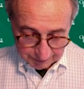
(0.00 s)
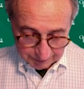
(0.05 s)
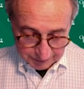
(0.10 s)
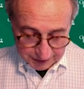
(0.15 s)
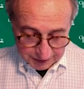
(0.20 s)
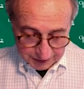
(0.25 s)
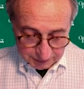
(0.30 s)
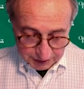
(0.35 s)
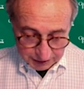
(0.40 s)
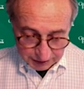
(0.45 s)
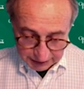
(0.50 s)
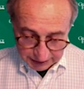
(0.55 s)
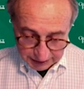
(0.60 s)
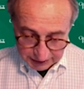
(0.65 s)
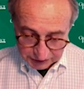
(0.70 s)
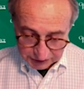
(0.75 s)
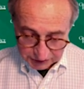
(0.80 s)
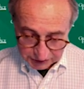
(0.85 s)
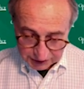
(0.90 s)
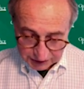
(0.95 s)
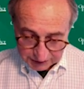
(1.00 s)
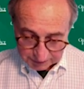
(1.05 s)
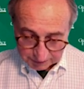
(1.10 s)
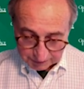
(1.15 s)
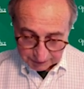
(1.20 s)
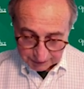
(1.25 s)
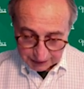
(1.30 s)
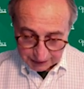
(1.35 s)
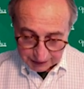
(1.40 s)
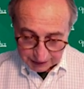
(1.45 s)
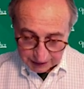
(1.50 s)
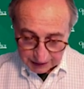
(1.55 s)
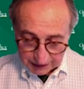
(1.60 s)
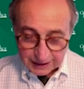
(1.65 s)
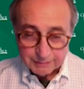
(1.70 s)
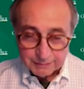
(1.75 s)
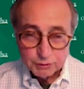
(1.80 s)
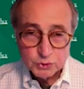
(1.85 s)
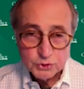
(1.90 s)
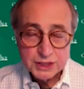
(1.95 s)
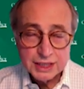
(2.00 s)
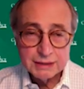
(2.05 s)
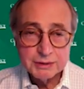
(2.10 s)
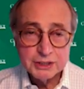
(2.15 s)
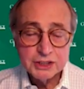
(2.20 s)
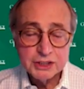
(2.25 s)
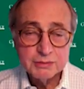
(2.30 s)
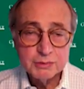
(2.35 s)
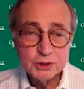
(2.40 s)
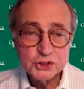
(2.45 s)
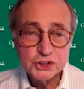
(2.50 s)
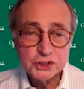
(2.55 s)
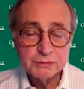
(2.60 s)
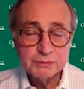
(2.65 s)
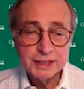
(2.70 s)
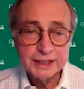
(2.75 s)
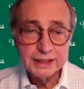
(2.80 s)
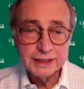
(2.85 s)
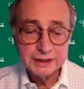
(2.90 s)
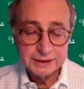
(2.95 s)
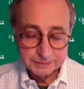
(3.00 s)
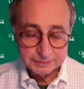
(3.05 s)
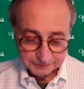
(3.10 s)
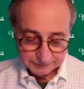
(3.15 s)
in the Middle East, Abu Dhabi Commercial Bank,